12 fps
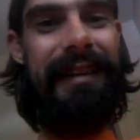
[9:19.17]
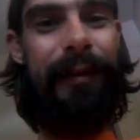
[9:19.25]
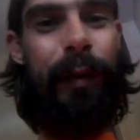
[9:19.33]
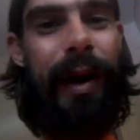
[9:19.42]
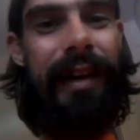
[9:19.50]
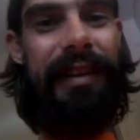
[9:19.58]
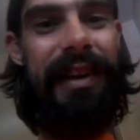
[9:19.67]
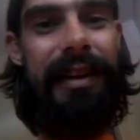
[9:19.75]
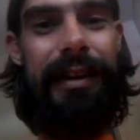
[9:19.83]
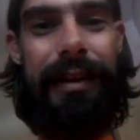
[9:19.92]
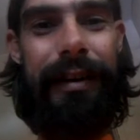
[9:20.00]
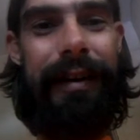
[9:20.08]
while the
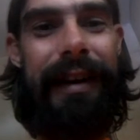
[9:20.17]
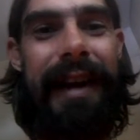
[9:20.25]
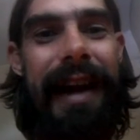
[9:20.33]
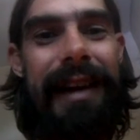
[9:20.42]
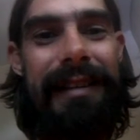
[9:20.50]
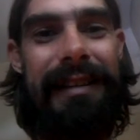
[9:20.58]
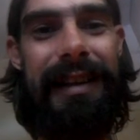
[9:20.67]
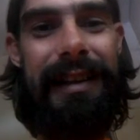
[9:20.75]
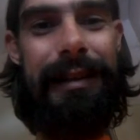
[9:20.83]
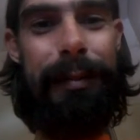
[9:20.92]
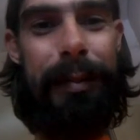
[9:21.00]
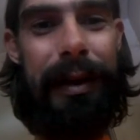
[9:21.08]
inert gas
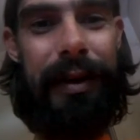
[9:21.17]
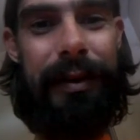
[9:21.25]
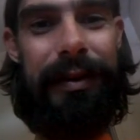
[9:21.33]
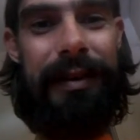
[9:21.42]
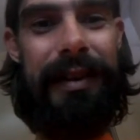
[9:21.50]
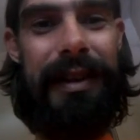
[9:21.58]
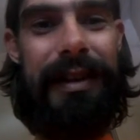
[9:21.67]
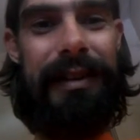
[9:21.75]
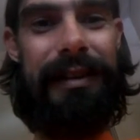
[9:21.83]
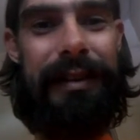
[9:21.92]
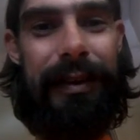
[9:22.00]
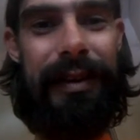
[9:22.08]
gets blown
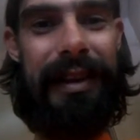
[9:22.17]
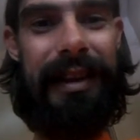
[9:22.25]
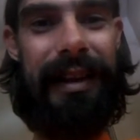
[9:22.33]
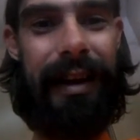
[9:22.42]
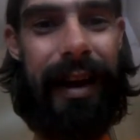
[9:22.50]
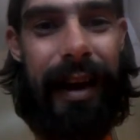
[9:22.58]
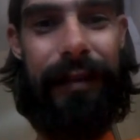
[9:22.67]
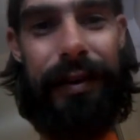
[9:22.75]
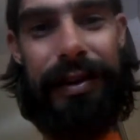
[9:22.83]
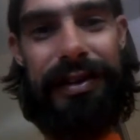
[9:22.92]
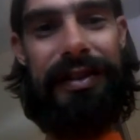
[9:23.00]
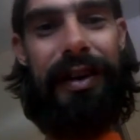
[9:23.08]
so that it
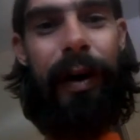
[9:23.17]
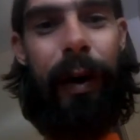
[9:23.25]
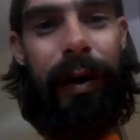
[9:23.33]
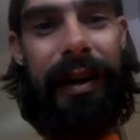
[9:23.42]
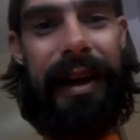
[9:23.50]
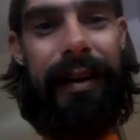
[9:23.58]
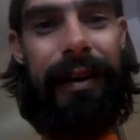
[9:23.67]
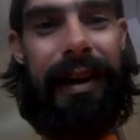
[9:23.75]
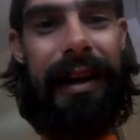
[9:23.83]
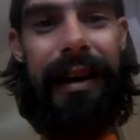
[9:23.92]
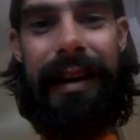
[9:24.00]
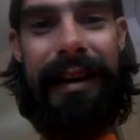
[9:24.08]
covers the whole
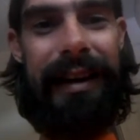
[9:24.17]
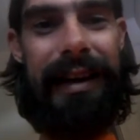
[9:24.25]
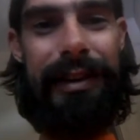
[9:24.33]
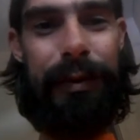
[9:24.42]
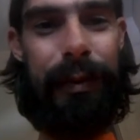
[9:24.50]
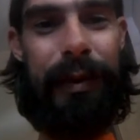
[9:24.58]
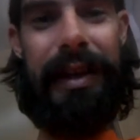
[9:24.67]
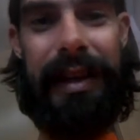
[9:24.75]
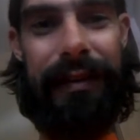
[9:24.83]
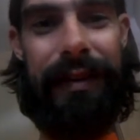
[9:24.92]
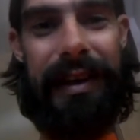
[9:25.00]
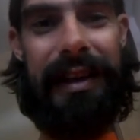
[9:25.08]
area and gets rid
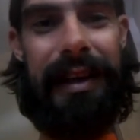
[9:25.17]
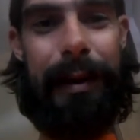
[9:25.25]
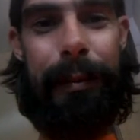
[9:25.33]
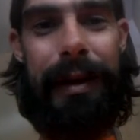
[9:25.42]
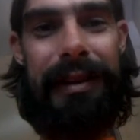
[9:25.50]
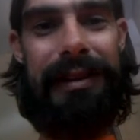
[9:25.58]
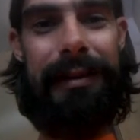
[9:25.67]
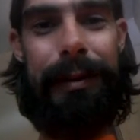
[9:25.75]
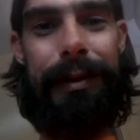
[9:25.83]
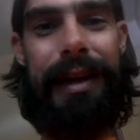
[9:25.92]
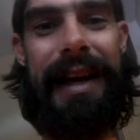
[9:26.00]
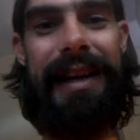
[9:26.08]
of any
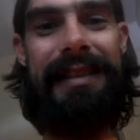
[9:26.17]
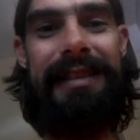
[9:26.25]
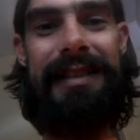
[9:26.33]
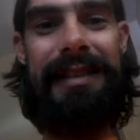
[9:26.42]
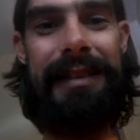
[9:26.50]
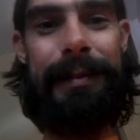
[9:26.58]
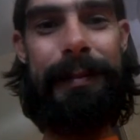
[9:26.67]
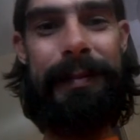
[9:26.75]
combustible gases.